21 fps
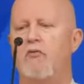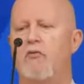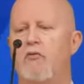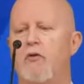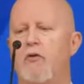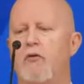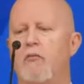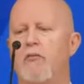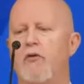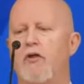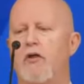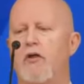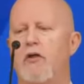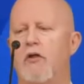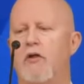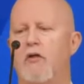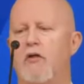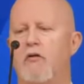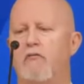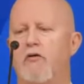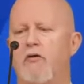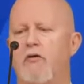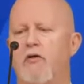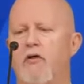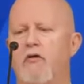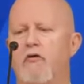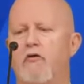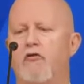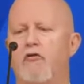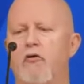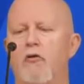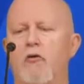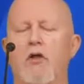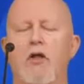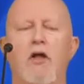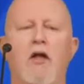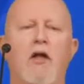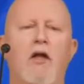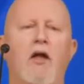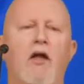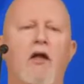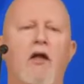will be very useful.
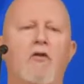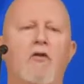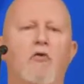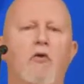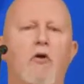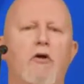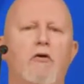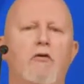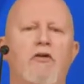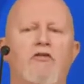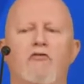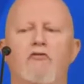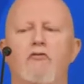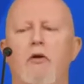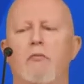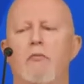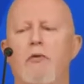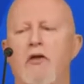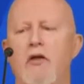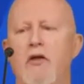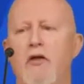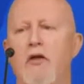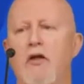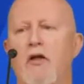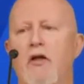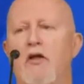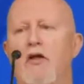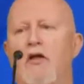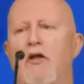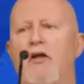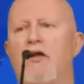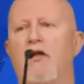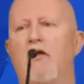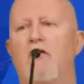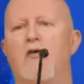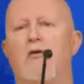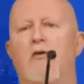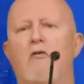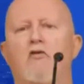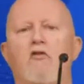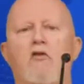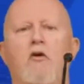And query stripping is
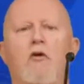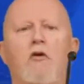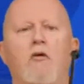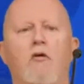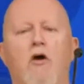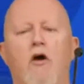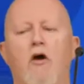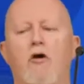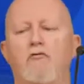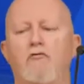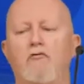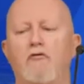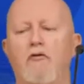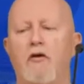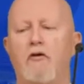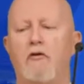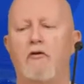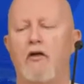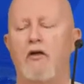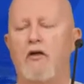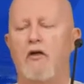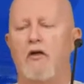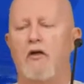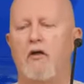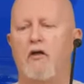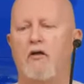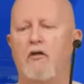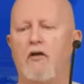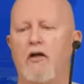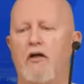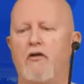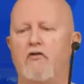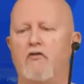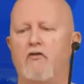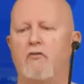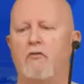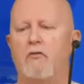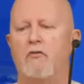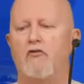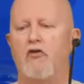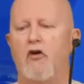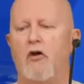also a very nice tool.
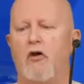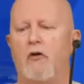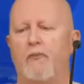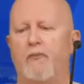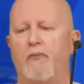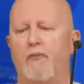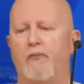So